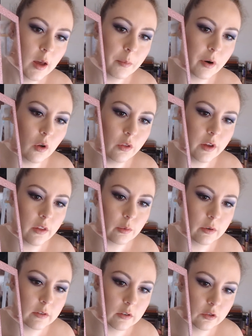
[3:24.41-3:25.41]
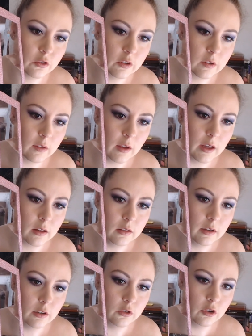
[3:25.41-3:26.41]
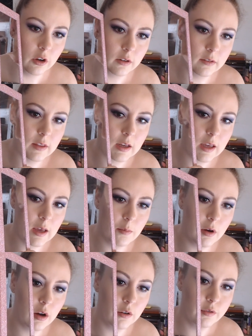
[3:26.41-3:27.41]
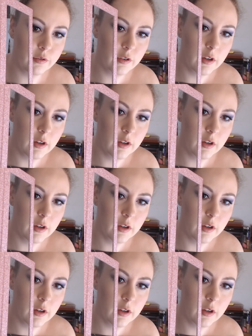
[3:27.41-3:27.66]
but all the other ones, there's just like little chunks that came off,